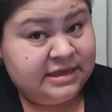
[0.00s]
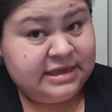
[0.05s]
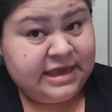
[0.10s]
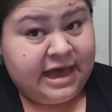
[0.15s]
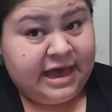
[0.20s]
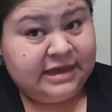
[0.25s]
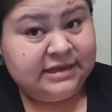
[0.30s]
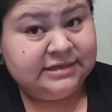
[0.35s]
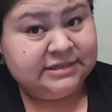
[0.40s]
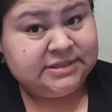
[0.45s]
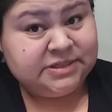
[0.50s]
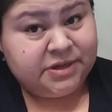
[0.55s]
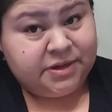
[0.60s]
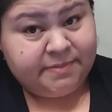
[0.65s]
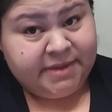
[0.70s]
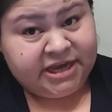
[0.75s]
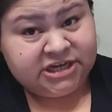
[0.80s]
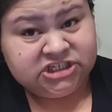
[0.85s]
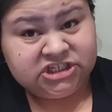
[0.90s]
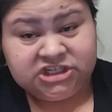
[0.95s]
yeah, so
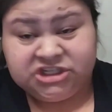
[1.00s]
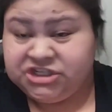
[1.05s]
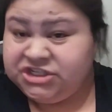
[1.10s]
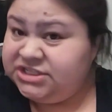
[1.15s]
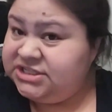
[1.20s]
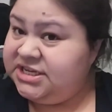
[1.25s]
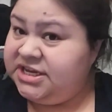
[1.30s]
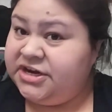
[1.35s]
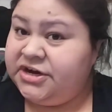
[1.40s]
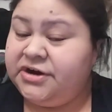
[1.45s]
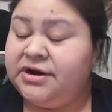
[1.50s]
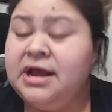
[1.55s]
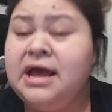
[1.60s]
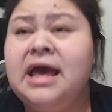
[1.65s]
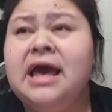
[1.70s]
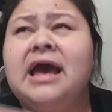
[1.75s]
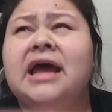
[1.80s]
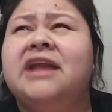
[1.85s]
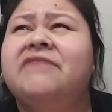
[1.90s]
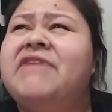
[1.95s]
I'm actually just here,
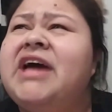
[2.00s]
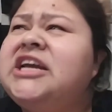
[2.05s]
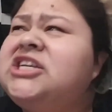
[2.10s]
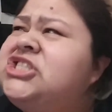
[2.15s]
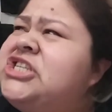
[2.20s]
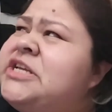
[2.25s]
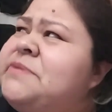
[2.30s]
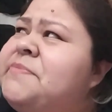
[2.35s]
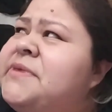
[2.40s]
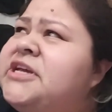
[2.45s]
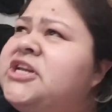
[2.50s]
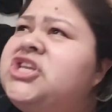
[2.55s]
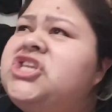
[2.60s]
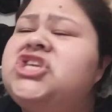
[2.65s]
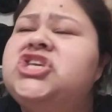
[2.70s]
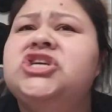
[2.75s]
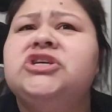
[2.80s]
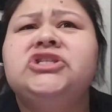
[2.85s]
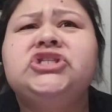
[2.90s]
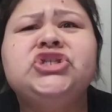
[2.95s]
and I've actually been
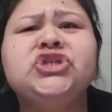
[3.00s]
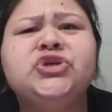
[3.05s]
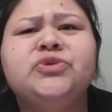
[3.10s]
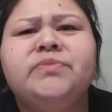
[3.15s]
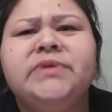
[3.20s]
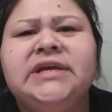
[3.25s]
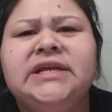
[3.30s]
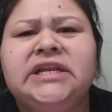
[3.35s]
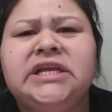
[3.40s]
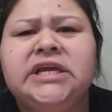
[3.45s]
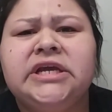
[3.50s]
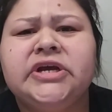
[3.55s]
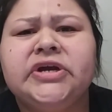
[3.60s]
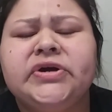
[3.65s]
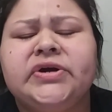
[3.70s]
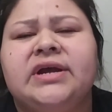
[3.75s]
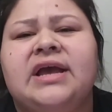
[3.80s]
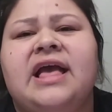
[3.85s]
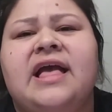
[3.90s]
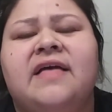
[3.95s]
YouTubing
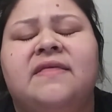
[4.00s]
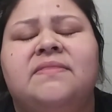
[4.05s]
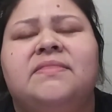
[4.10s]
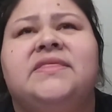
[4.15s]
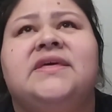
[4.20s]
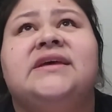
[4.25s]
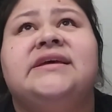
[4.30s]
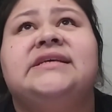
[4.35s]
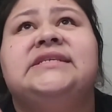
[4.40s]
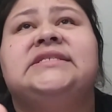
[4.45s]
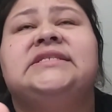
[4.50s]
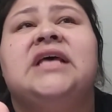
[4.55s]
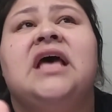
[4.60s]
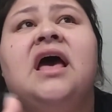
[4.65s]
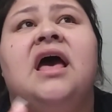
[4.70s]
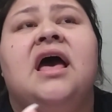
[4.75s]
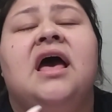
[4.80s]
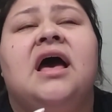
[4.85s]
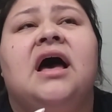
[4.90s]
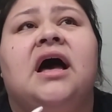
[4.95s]
here in this
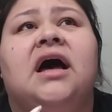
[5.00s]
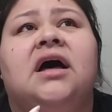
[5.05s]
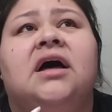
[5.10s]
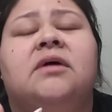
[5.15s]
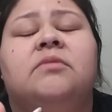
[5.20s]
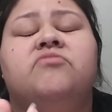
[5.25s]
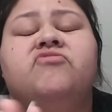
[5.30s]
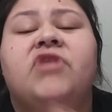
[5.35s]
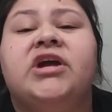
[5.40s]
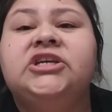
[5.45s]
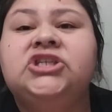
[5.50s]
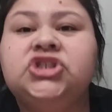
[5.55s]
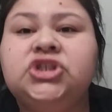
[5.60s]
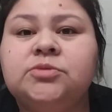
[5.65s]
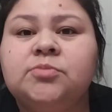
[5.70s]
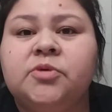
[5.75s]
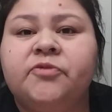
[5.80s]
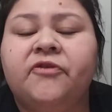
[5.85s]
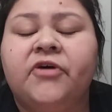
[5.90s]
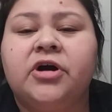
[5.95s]

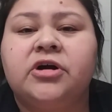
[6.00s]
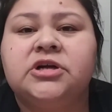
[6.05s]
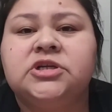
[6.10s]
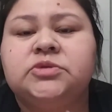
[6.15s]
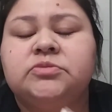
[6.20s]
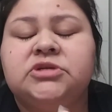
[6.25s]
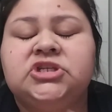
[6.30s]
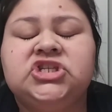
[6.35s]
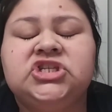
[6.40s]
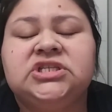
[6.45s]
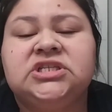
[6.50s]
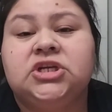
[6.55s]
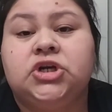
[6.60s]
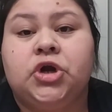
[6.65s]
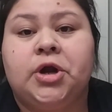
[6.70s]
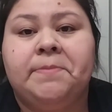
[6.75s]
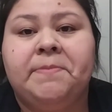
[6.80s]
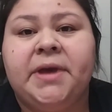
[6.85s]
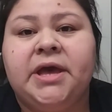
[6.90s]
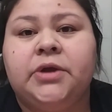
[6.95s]
restroom of ours, which is
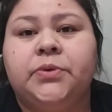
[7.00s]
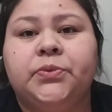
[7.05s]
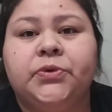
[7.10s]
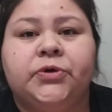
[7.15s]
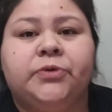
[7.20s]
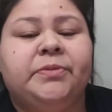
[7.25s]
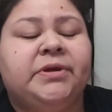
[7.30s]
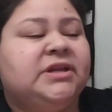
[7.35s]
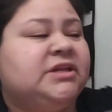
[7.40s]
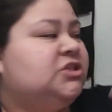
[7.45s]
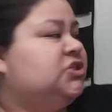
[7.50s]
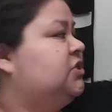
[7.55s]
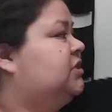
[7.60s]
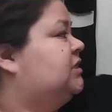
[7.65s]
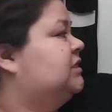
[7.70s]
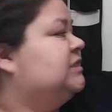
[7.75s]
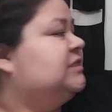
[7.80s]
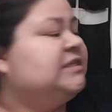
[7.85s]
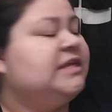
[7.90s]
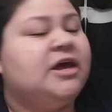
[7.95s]
in our bedroom, and as you
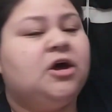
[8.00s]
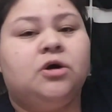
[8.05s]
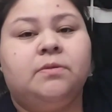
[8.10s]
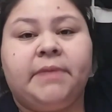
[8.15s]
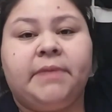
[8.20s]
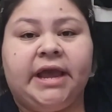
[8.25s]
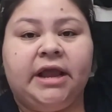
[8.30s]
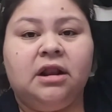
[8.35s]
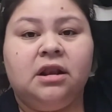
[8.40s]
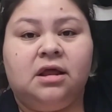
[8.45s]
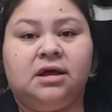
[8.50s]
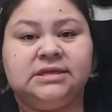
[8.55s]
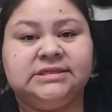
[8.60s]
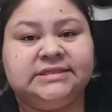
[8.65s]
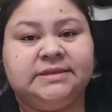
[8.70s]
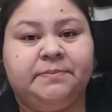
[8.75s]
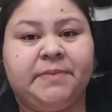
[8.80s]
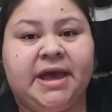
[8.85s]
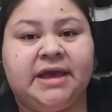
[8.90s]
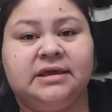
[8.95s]
can tell, my
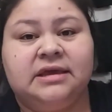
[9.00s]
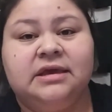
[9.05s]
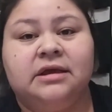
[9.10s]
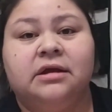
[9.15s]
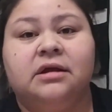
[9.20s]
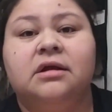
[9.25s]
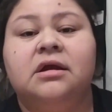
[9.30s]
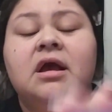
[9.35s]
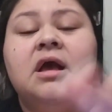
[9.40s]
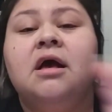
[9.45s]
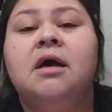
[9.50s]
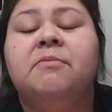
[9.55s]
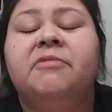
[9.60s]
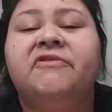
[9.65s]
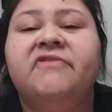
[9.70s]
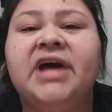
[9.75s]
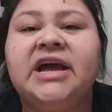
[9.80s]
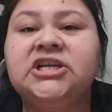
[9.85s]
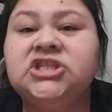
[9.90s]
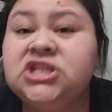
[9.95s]
closet back here.
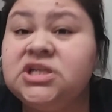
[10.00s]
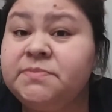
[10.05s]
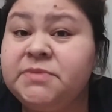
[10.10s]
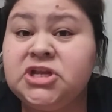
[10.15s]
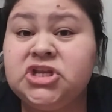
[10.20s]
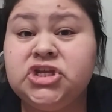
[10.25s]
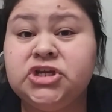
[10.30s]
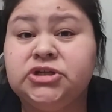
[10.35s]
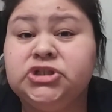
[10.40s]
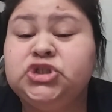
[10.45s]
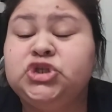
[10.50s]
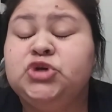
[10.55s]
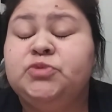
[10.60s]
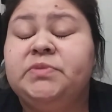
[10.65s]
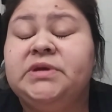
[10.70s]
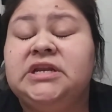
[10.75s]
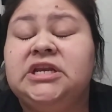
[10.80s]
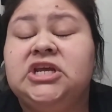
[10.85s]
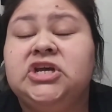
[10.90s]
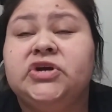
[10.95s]
But I've actually been
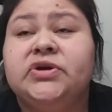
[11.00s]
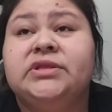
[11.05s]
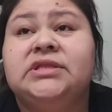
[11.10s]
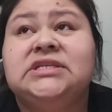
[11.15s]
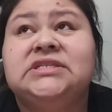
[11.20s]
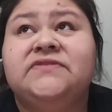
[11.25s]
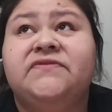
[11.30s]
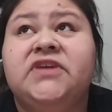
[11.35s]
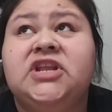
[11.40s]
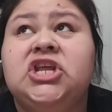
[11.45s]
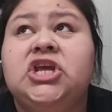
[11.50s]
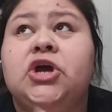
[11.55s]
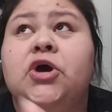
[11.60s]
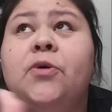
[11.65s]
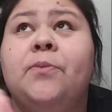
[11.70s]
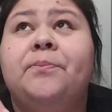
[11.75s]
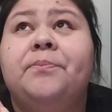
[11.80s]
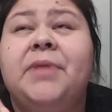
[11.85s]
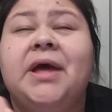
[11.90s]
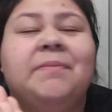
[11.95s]
YouTubing here in this
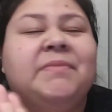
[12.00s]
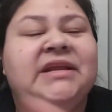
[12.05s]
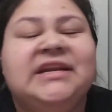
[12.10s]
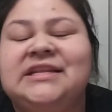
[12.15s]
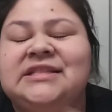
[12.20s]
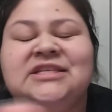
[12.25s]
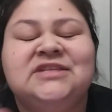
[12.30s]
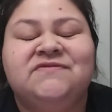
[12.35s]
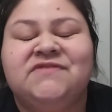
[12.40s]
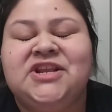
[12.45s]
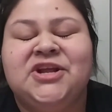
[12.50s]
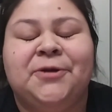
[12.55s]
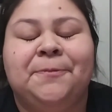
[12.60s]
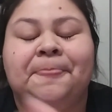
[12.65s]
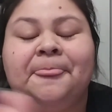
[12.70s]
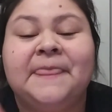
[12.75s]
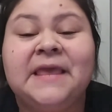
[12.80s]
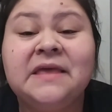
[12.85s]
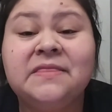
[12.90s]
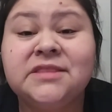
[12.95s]
video,
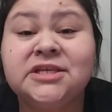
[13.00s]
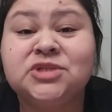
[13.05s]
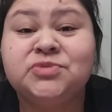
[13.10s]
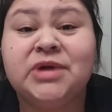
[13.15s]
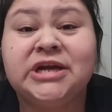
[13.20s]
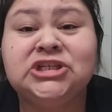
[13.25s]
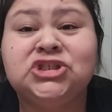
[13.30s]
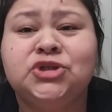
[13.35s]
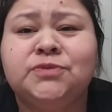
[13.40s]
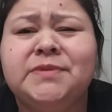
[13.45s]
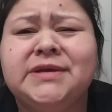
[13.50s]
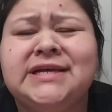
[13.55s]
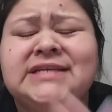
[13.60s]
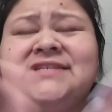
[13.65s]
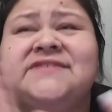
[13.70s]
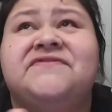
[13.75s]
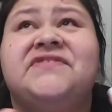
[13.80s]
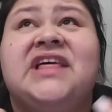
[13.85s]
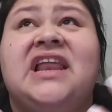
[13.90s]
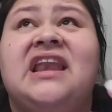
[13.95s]
in this restroom,
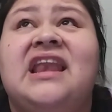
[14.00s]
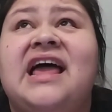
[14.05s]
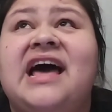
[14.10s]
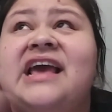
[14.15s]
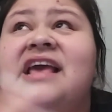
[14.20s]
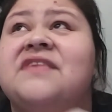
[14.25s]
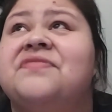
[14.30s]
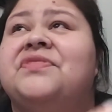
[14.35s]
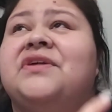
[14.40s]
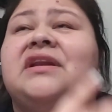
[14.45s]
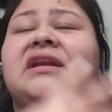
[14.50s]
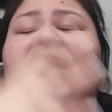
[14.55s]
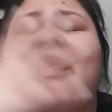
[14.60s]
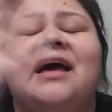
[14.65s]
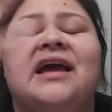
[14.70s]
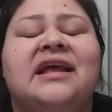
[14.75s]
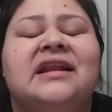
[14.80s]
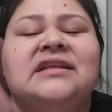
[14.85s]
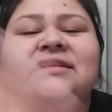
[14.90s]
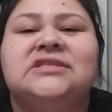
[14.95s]
because of the light. The
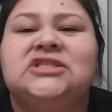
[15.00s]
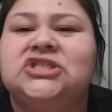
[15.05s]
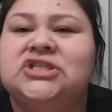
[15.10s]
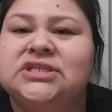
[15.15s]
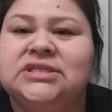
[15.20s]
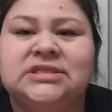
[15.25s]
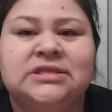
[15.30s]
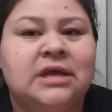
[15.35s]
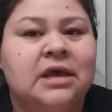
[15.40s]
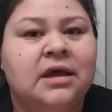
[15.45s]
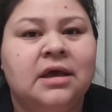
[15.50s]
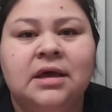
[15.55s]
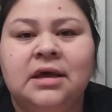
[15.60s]
light is just,